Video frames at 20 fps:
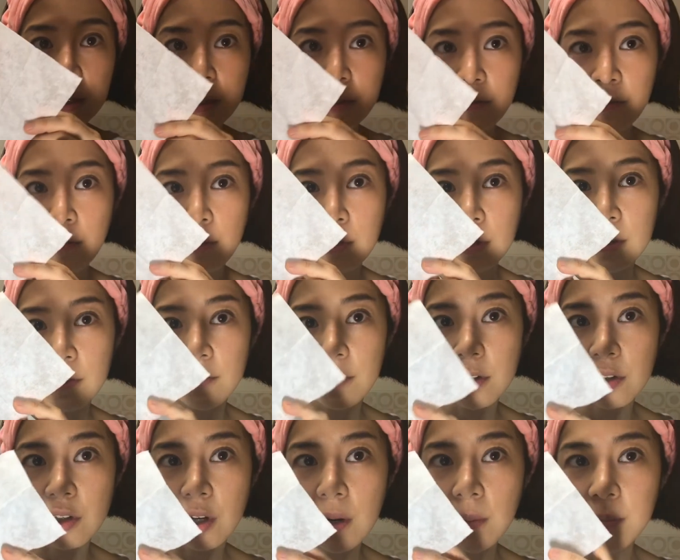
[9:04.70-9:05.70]
like 4
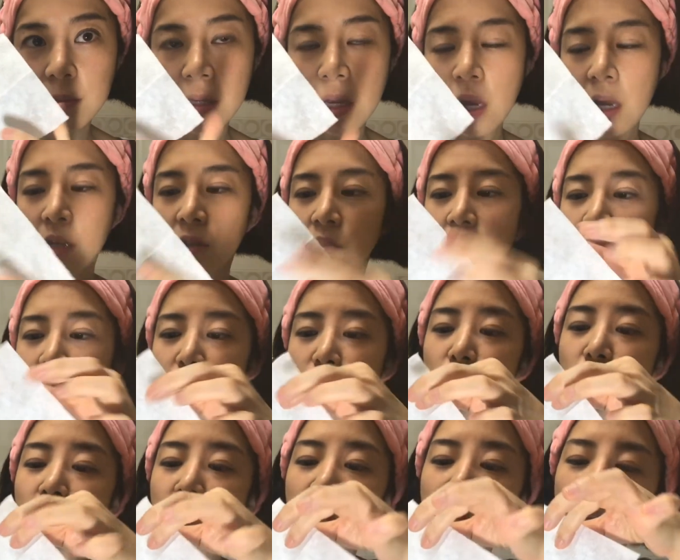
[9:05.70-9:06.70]
different shapes. So I
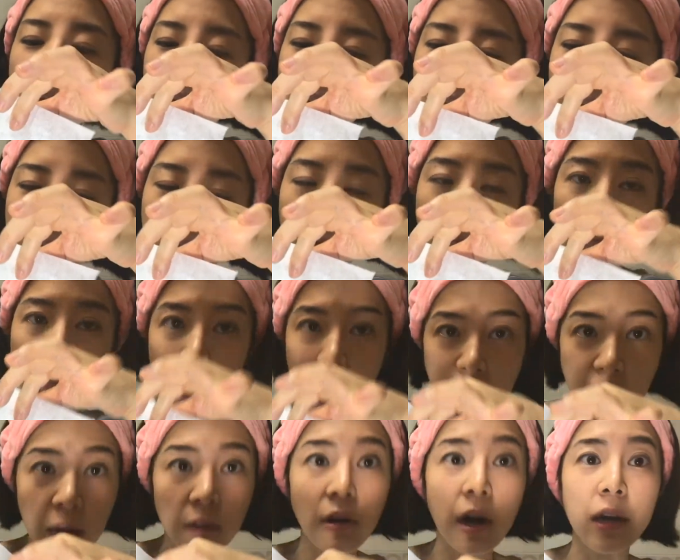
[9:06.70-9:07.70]
usually,
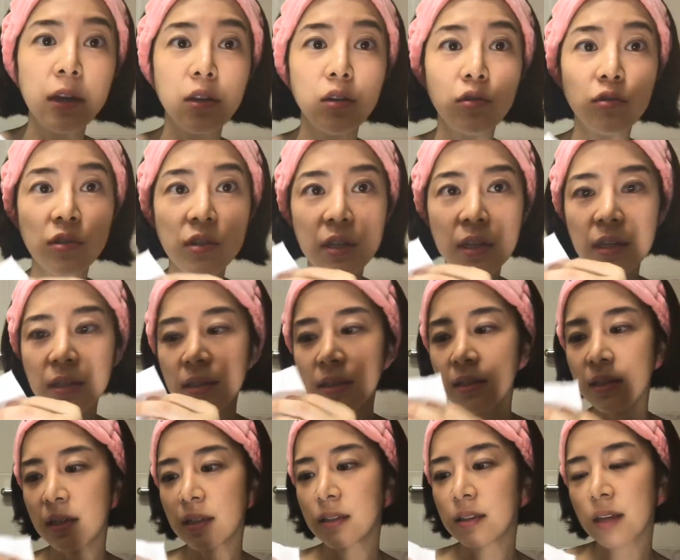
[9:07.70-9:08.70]
how I use this
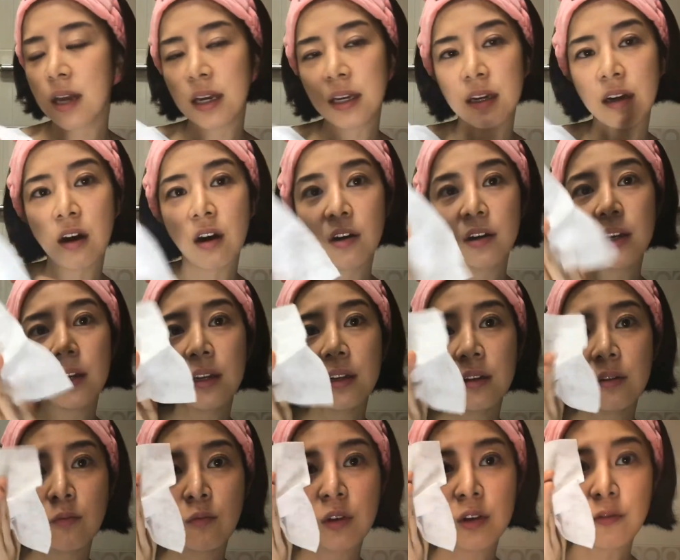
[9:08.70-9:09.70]
is I cut it
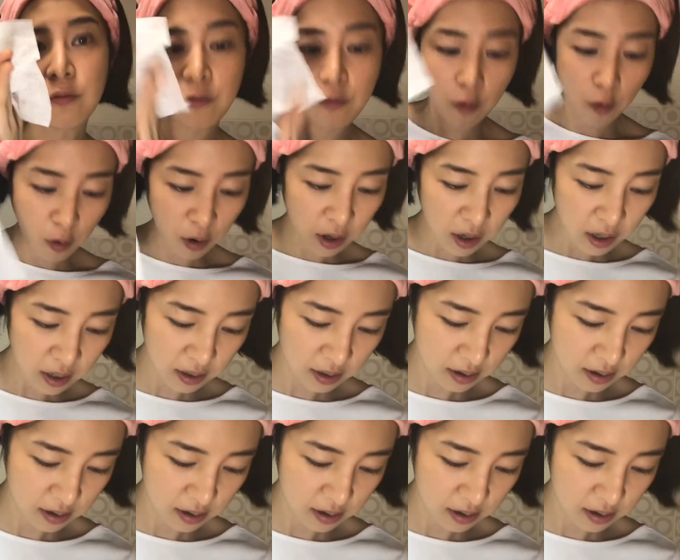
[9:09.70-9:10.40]
with 4,